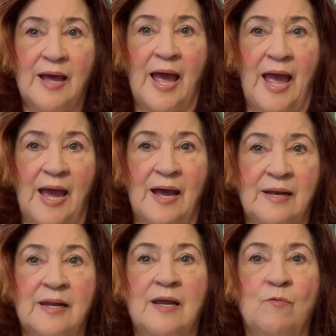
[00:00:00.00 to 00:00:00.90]

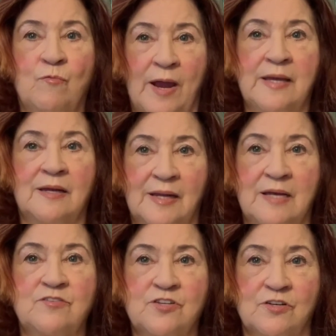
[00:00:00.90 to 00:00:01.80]
and it
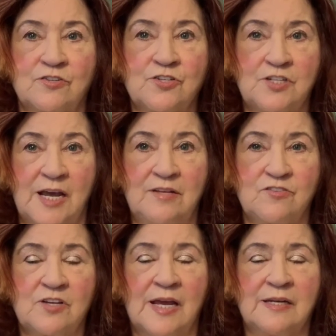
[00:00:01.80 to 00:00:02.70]
regulates their
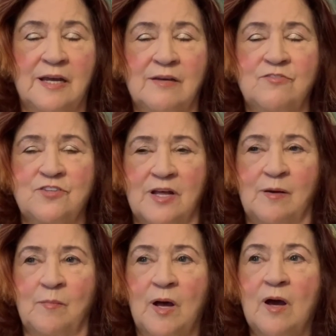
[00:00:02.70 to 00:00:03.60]
states and gives
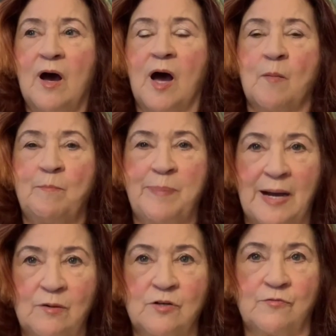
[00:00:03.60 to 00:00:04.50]
them a
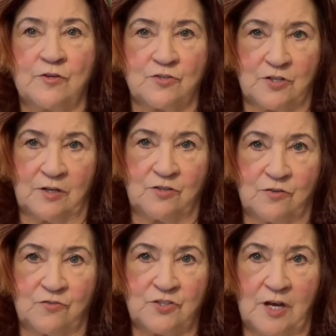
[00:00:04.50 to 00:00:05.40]
bountiful sense
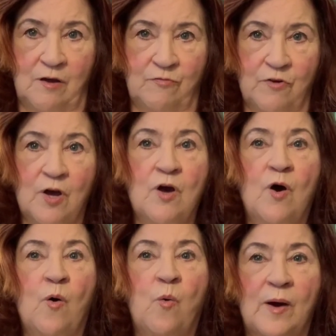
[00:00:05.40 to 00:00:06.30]
of self,
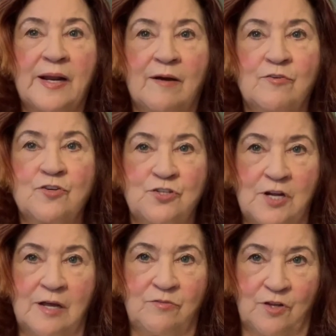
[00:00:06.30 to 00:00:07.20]
whatever
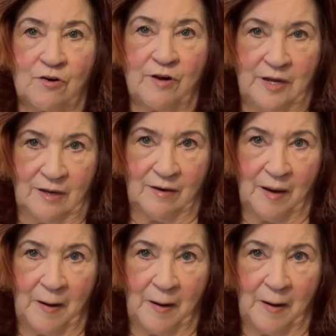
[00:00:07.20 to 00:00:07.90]
state they're in.